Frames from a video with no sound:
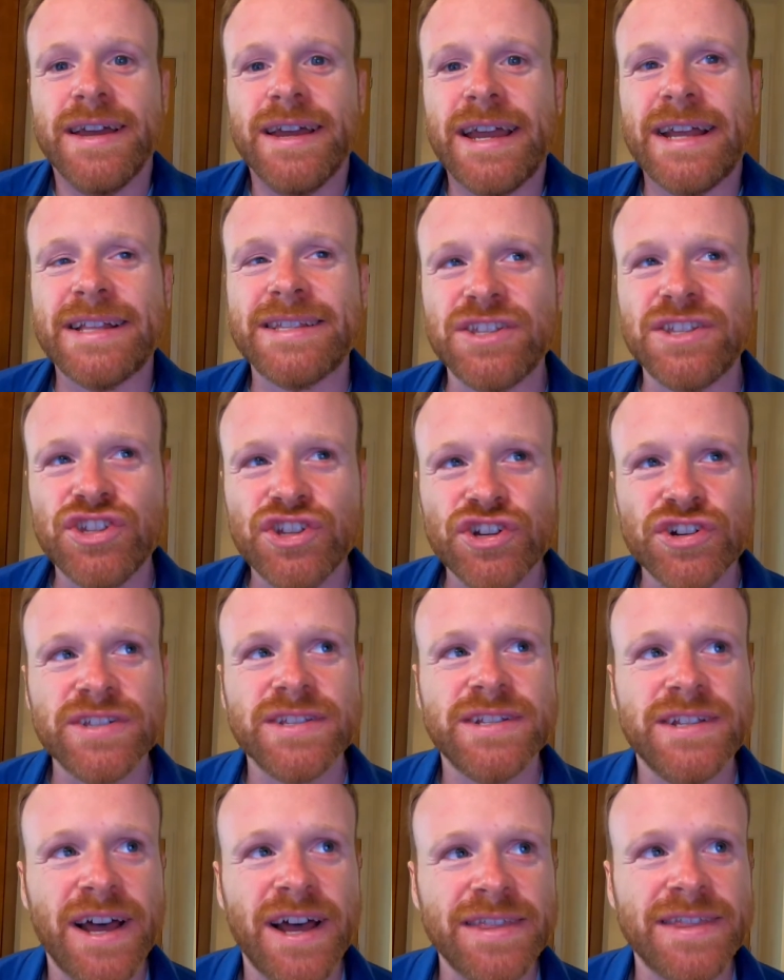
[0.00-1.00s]
It's
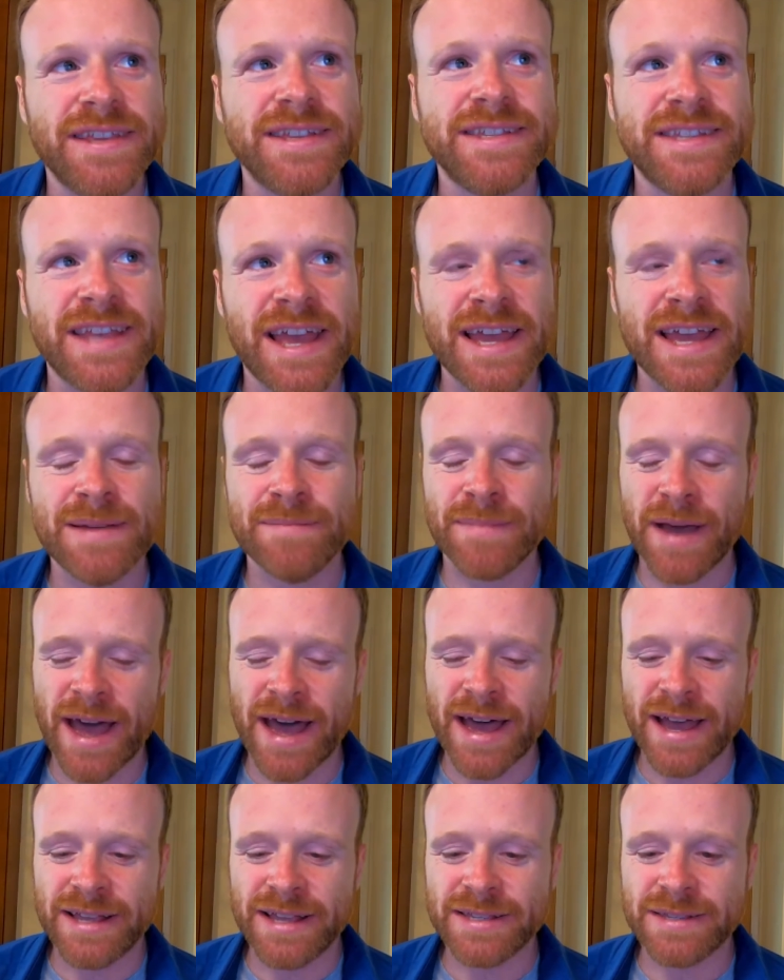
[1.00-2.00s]
just not the same
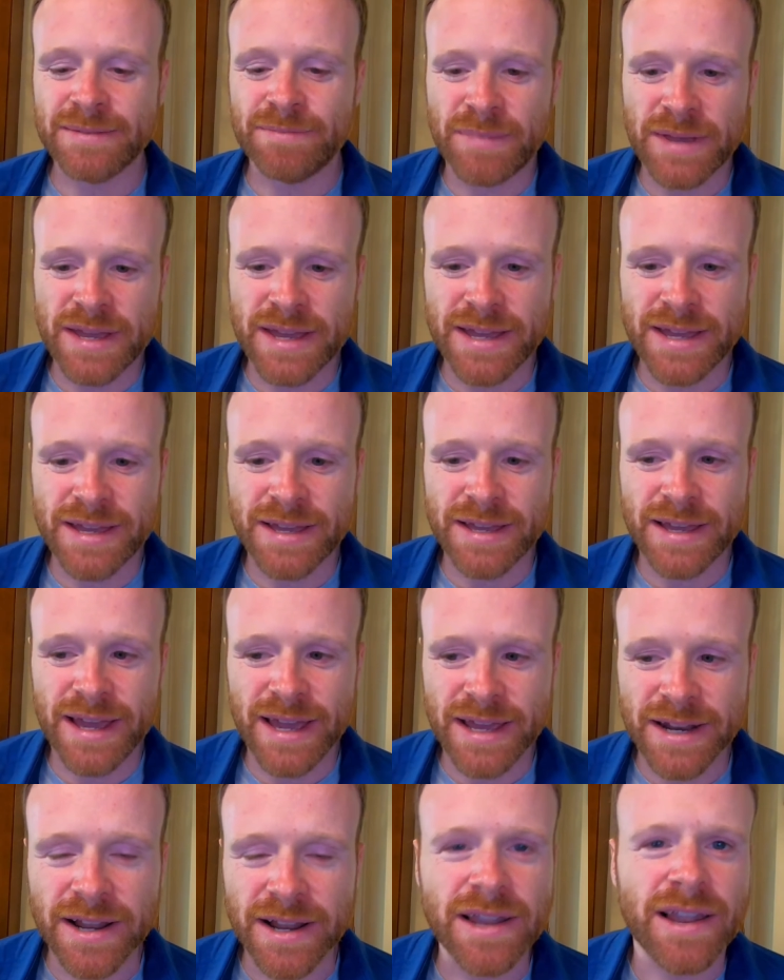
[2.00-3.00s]
as being
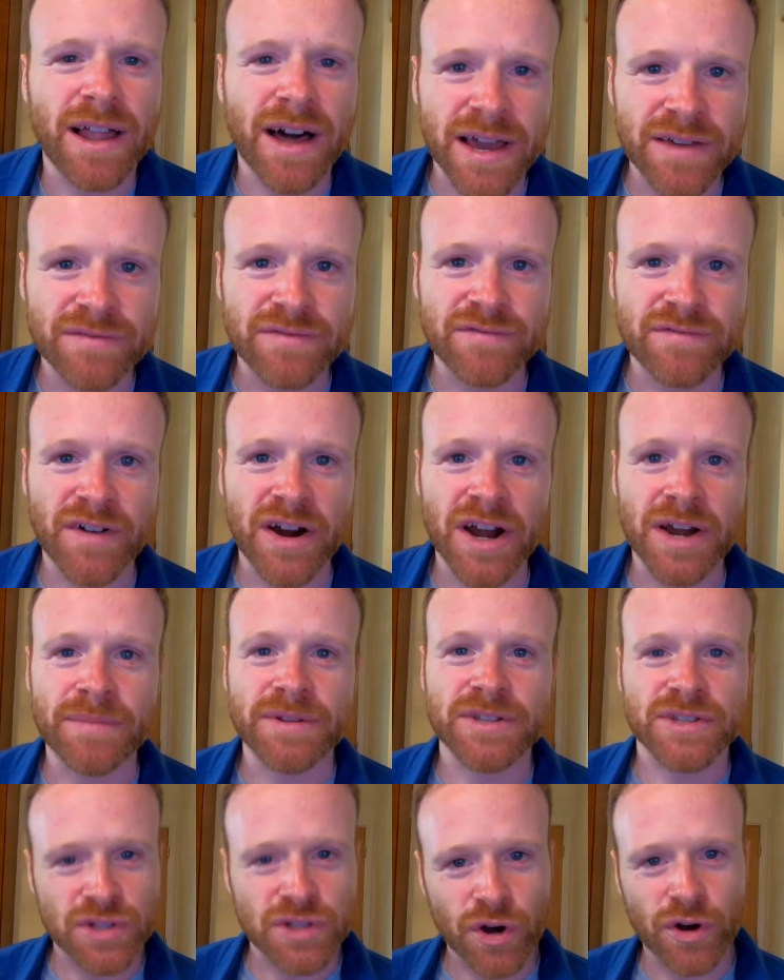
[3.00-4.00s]
in a live
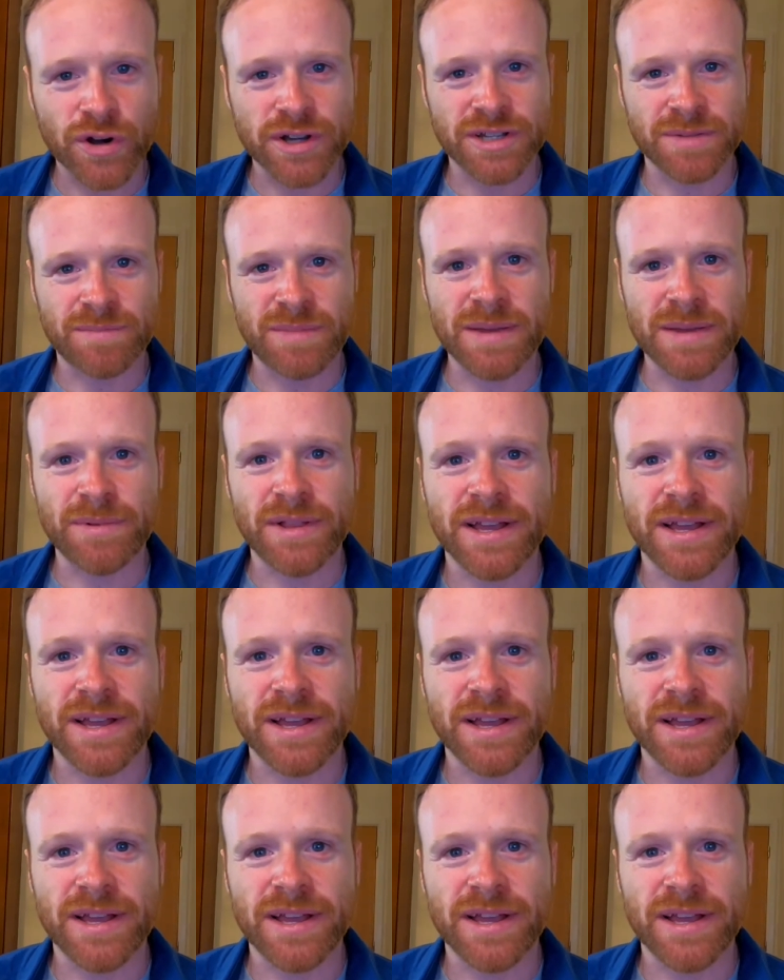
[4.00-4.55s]
environment talking to people.